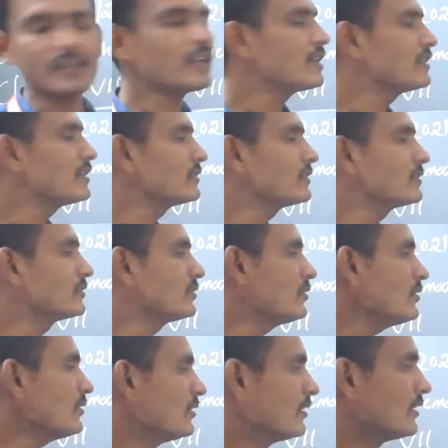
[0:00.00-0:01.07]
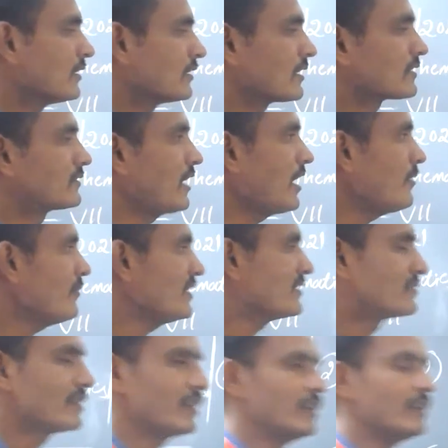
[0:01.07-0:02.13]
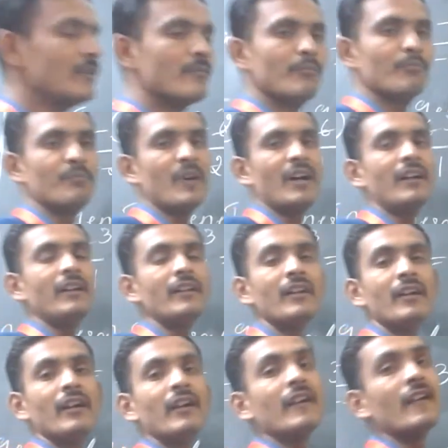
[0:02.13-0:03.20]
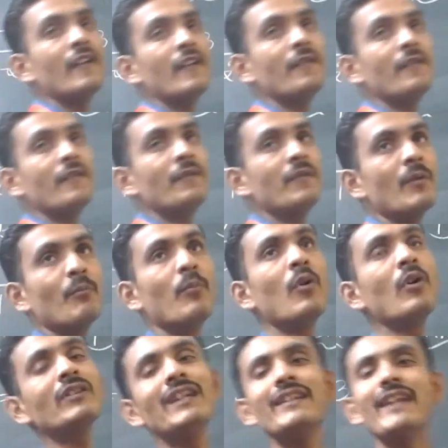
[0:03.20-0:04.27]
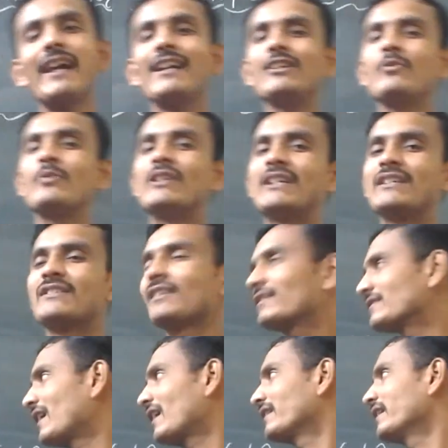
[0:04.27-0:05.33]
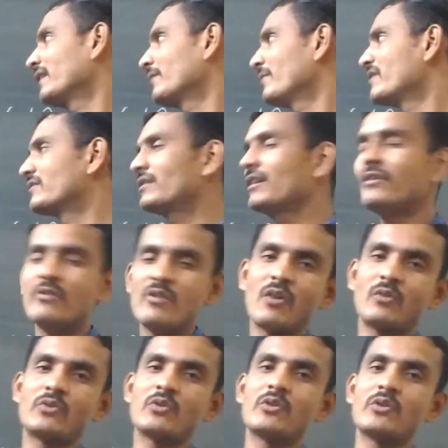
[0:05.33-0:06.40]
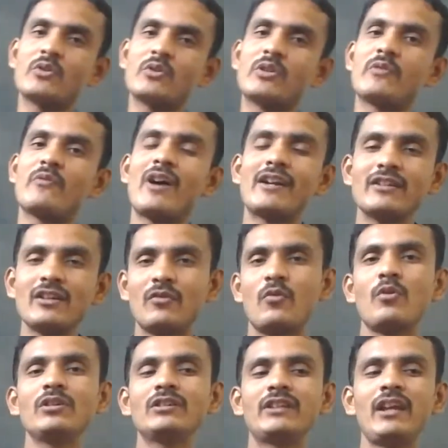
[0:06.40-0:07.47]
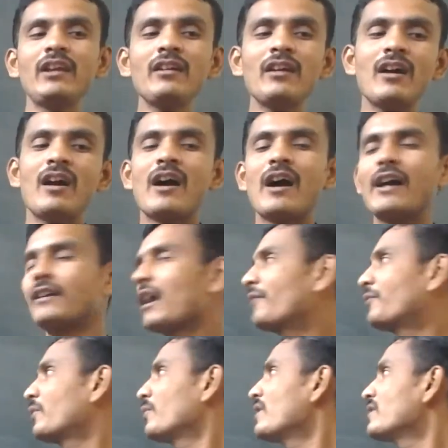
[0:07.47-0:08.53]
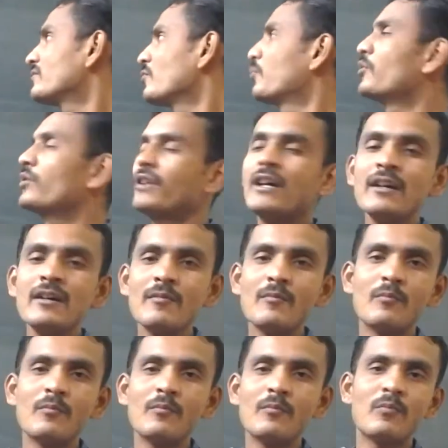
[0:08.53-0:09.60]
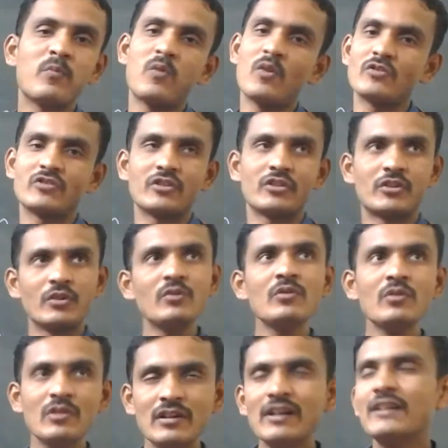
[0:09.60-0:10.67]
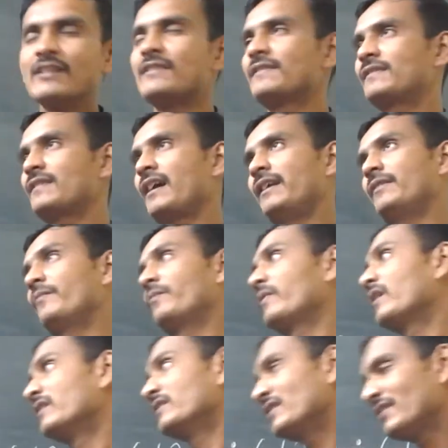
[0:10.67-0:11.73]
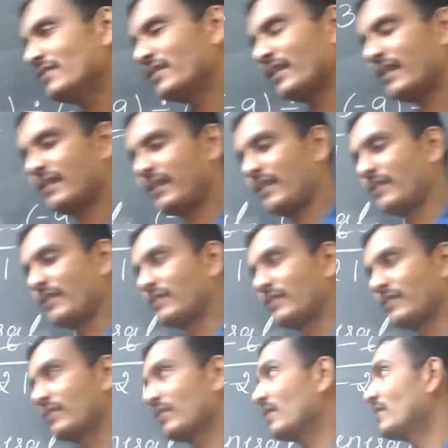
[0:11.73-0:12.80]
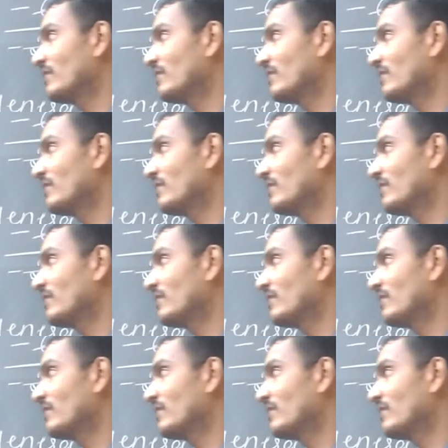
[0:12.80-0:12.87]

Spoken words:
Here also the same is there, but if both the negative integers are there, means that you have to divide the whole thing and afterwards you put a positive sign. This is the second case.